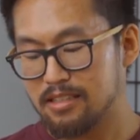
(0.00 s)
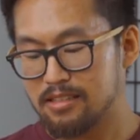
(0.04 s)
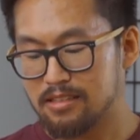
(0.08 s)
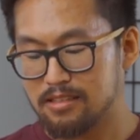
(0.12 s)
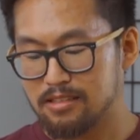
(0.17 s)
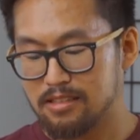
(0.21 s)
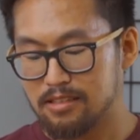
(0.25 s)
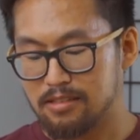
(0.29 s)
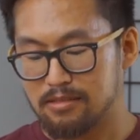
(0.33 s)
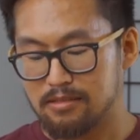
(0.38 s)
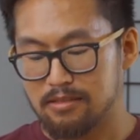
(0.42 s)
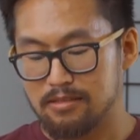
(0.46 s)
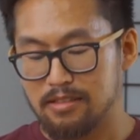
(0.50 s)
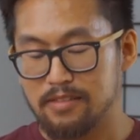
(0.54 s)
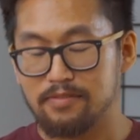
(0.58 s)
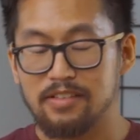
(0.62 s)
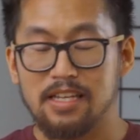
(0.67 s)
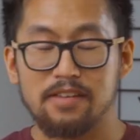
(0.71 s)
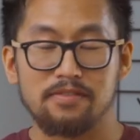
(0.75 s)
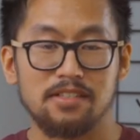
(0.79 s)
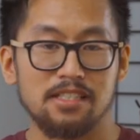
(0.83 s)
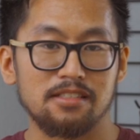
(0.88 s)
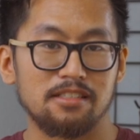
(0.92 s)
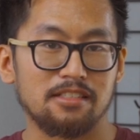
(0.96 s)
So if you
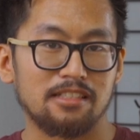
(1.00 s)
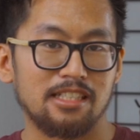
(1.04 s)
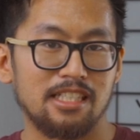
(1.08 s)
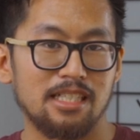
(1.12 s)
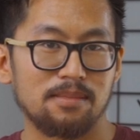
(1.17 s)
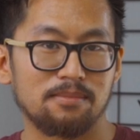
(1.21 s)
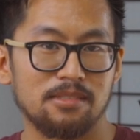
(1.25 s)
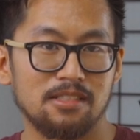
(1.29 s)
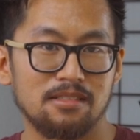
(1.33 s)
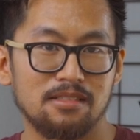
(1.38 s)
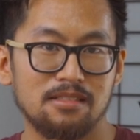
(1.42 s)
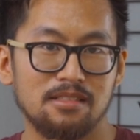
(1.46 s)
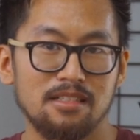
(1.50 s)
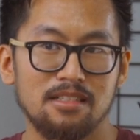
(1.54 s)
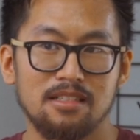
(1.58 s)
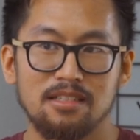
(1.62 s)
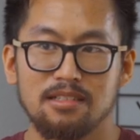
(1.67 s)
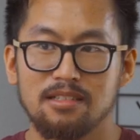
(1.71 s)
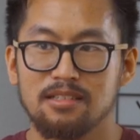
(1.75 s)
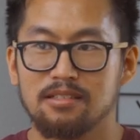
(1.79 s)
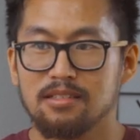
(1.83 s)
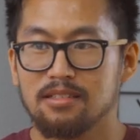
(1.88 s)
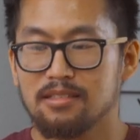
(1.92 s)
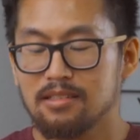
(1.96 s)
have another camera,
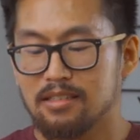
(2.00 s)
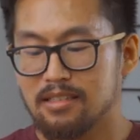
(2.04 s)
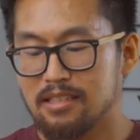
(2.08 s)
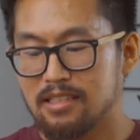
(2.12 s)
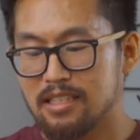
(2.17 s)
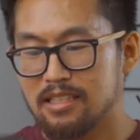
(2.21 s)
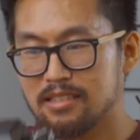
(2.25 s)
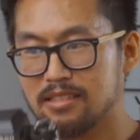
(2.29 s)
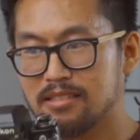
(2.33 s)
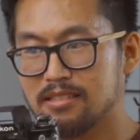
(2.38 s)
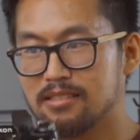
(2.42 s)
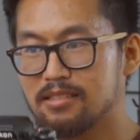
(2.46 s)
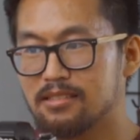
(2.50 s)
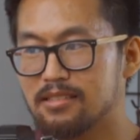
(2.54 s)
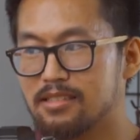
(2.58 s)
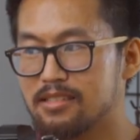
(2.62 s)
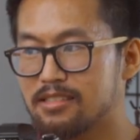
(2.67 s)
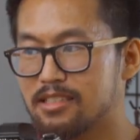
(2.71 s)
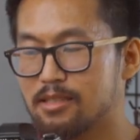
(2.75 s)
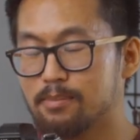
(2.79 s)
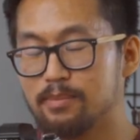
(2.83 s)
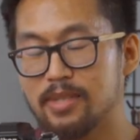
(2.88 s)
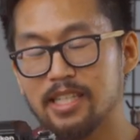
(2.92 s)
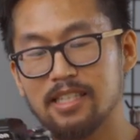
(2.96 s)

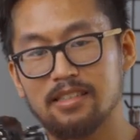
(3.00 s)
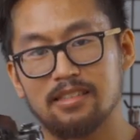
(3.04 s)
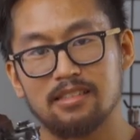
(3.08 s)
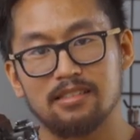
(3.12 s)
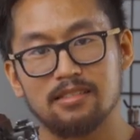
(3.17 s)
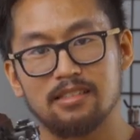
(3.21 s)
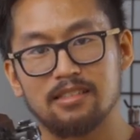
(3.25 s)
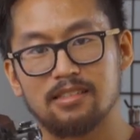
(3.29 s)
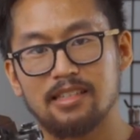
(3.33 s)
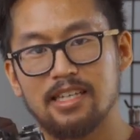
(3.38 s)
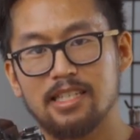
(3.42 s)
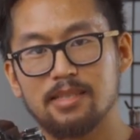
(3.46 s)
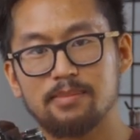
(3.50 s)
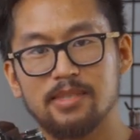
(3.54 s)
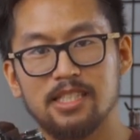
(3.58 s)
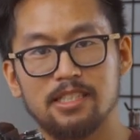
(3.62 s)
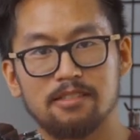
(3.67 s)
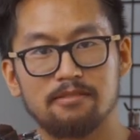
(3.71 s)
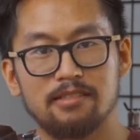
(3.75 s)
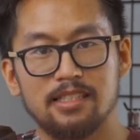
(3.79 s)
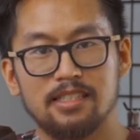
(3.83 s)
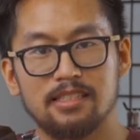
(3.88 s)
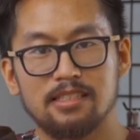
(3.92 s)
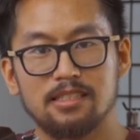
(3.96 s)
compare the light
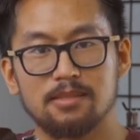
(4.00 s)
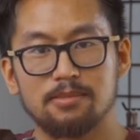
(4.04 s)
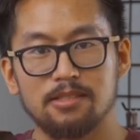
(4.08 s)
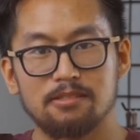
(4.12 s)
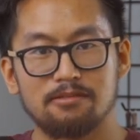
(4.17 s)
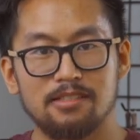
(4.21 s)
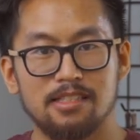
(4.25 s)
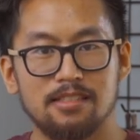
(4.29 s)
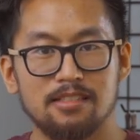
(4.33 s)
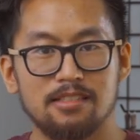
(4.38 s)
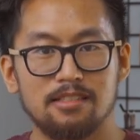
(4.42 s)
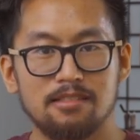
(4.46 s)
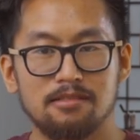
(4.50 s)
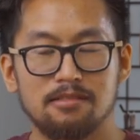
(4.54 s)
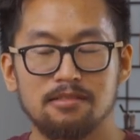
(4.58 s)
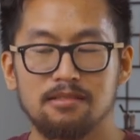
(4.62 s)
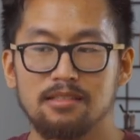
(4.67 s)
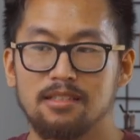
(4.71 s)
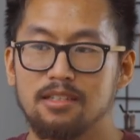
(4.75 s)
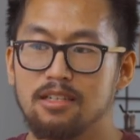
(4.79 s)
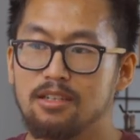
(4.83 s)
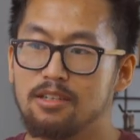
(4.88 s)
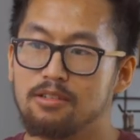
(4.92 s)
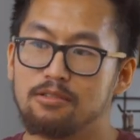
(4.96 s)
meter readings between the two,
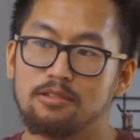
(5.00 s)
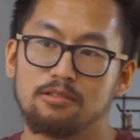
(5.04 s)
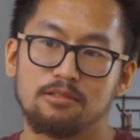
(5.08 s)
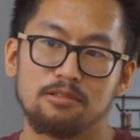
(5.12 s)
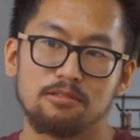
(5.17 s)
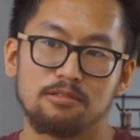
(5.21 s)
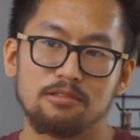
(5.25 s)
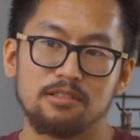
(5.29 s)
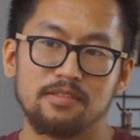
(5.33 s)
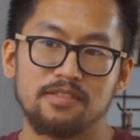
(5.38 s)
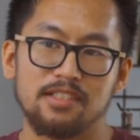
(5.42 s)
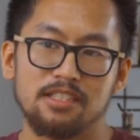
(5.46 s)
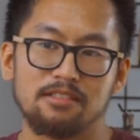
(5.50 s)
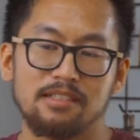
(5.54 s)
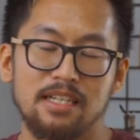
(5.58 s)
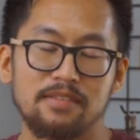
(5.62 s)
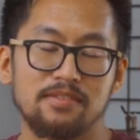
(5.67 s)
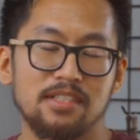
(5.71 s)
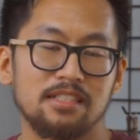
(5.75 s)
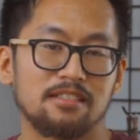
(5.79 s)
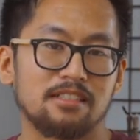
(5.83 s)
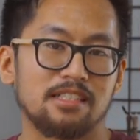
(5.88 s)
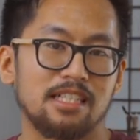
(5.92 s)
or if you don't have another